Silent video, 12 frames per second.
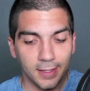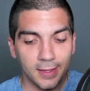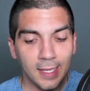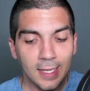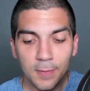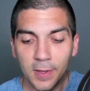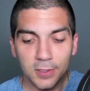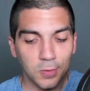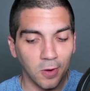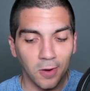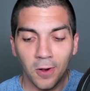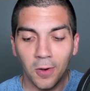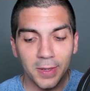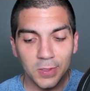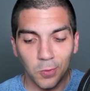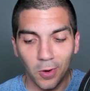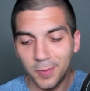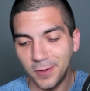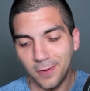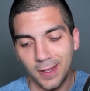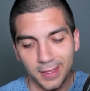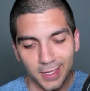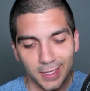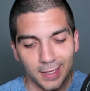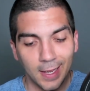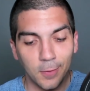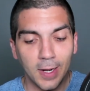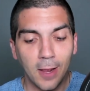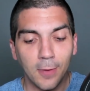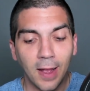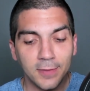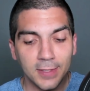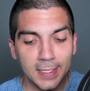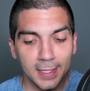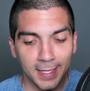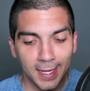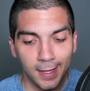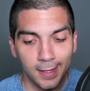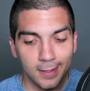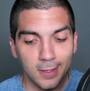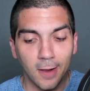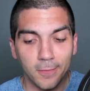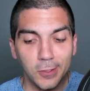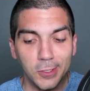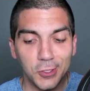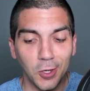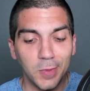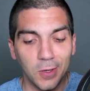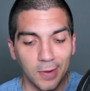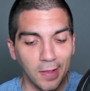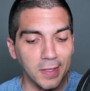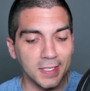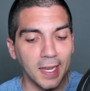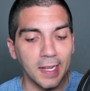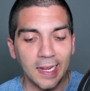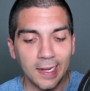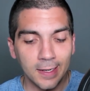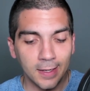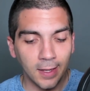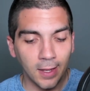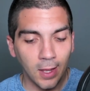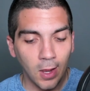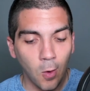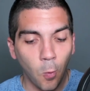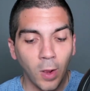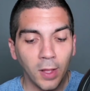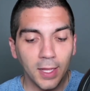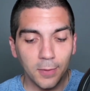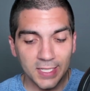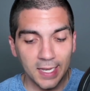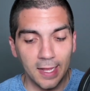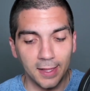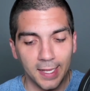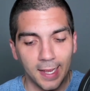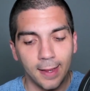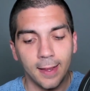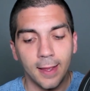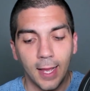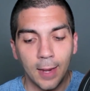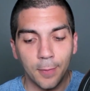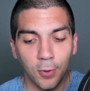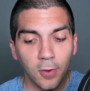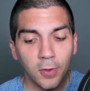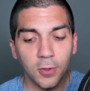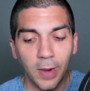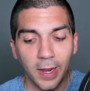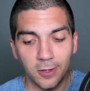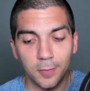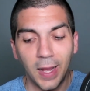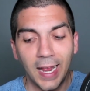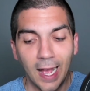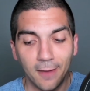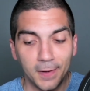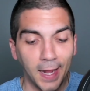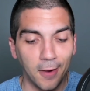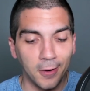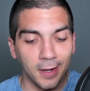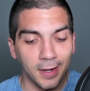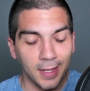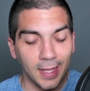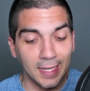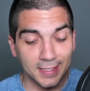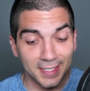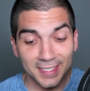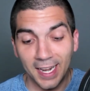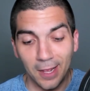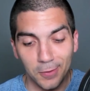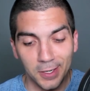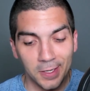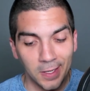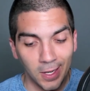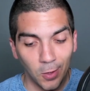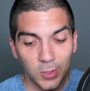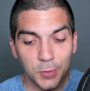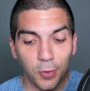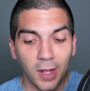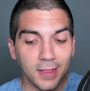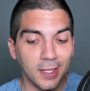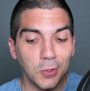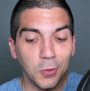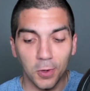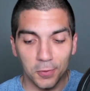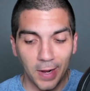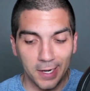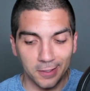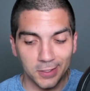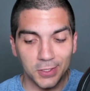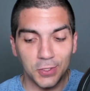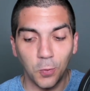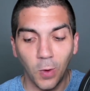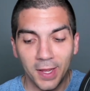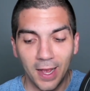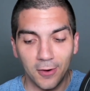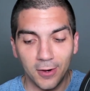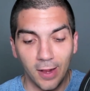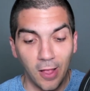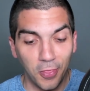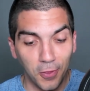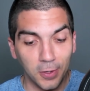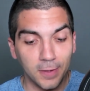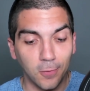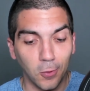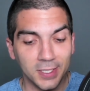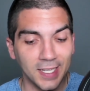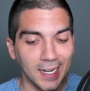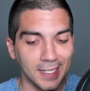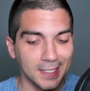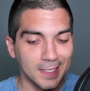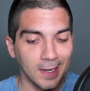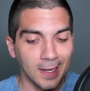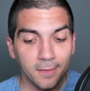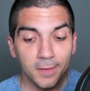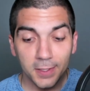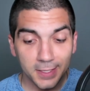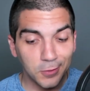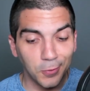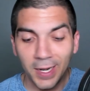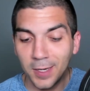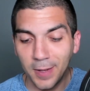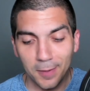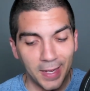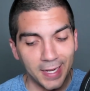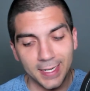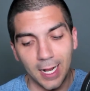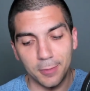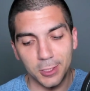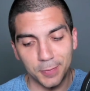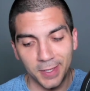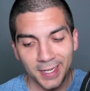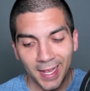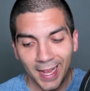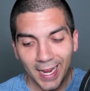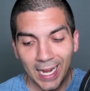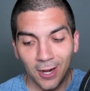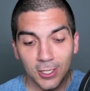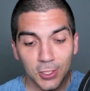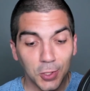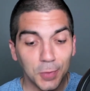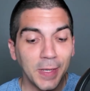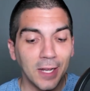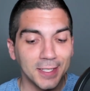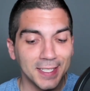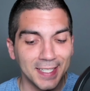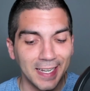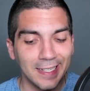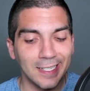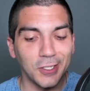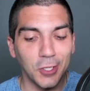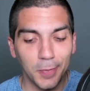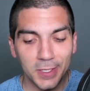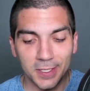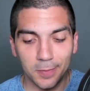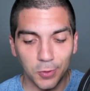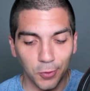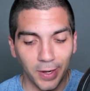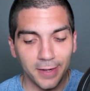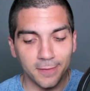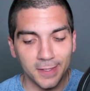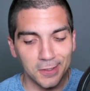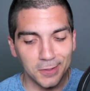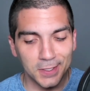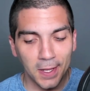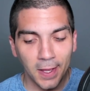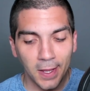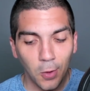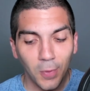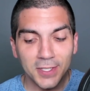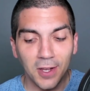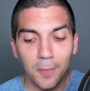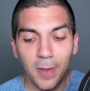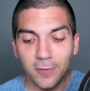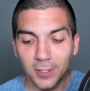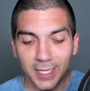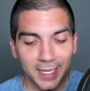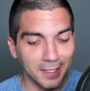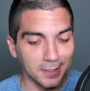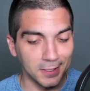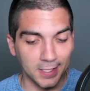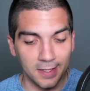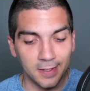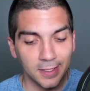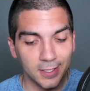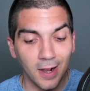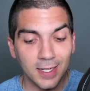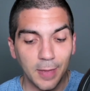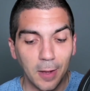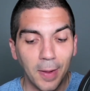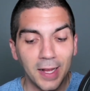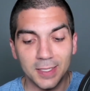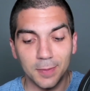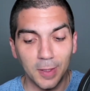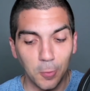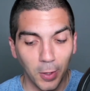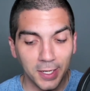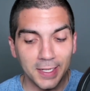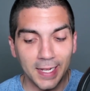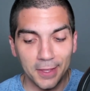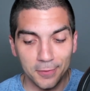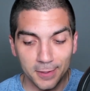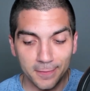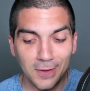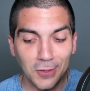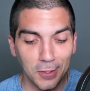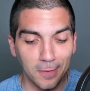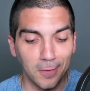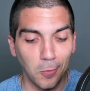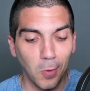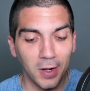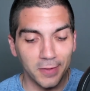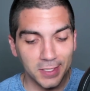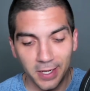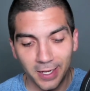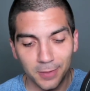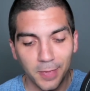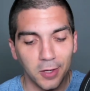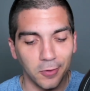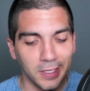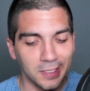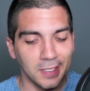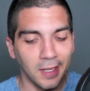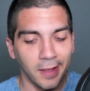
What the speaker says: The emails were always warm and friendly, and when I arrived in LA, he offered to show me around the city. While I was in LA, I broke the record by half an hour, as I said I would, which brought the new world record to 1 hour and 34 seconds. Feeling great about my accomplishment, Eric took me out to sea to show me some great views. We saw Beverly Hills and talked about possibly working together in the future for one of his documentaries.